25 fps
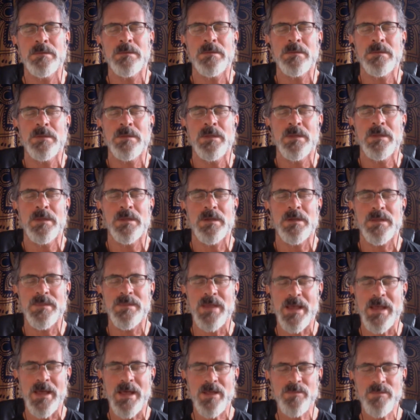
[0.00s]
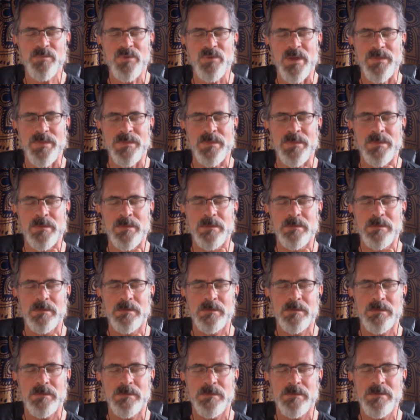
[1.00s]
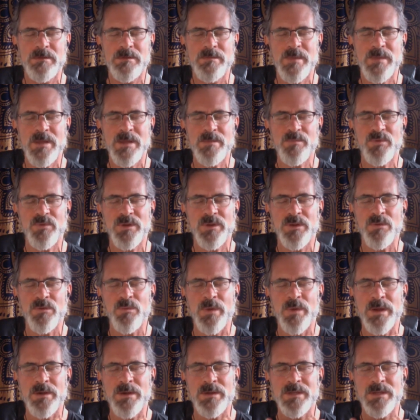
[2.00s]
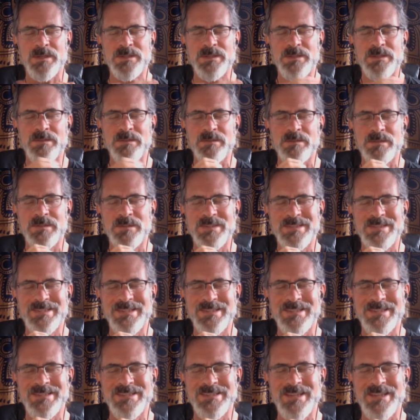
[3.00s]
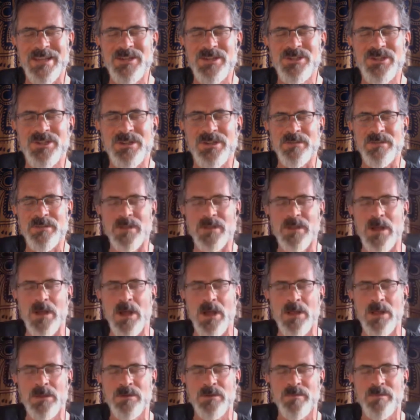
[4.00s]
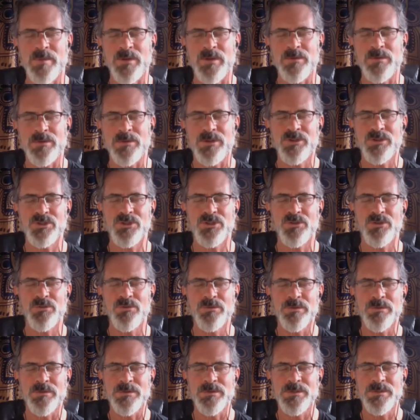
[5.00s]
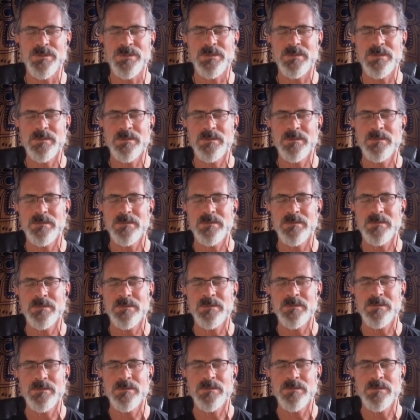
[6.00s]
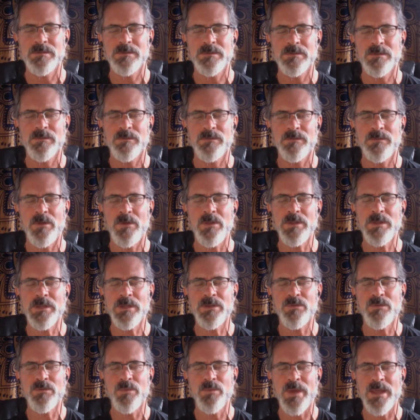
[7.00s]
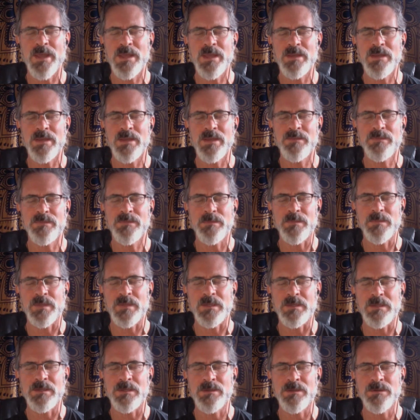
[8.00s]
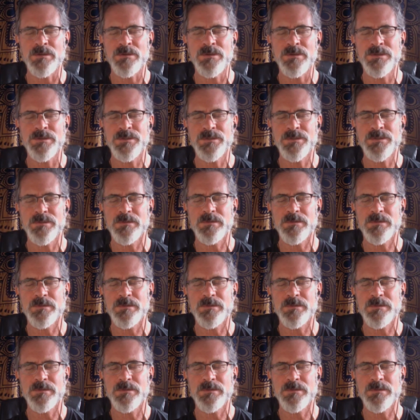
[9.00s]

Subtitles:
And on the out-breath, you might bring awareness and sensation of collarbone and shoulders falling away from the ears,